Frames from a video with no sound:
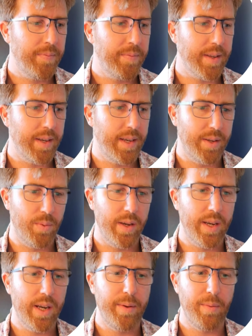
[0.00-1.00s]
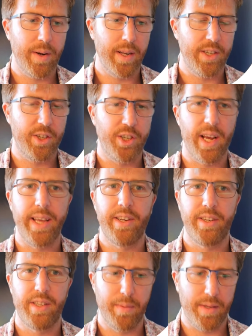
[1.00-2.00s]
is we're going to be wanting to
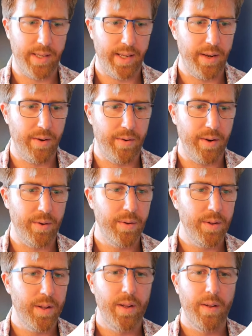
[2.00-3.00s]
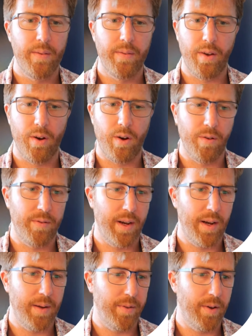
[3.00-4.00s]
change the material of
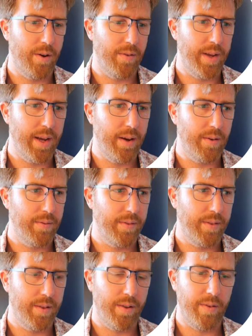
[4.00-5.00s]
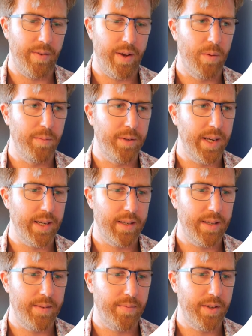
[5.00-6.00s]
our
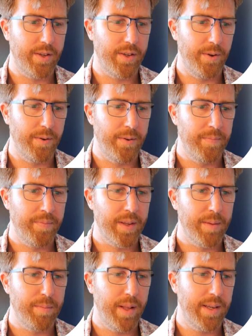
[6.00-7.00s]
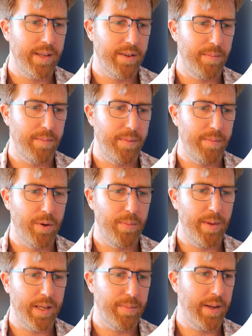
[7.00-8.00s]
objects. So Blender's got a middle
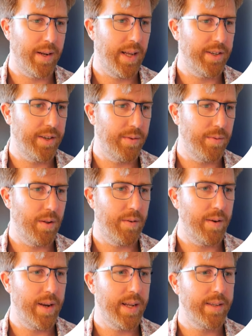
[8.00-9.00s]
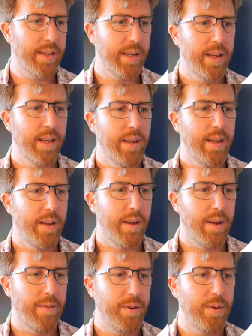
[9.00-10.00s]
mouse button, allows you to roll around.
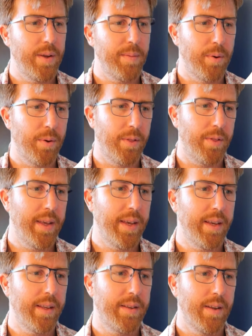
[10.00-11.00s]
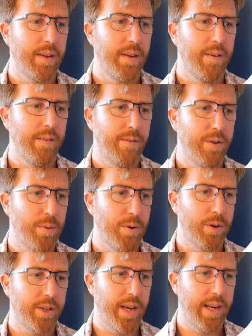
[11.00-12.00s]
A few important things:
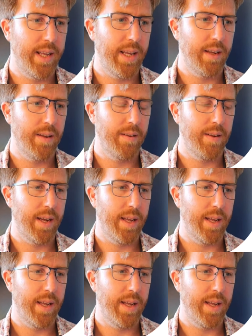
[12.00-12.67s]
viewport shading, and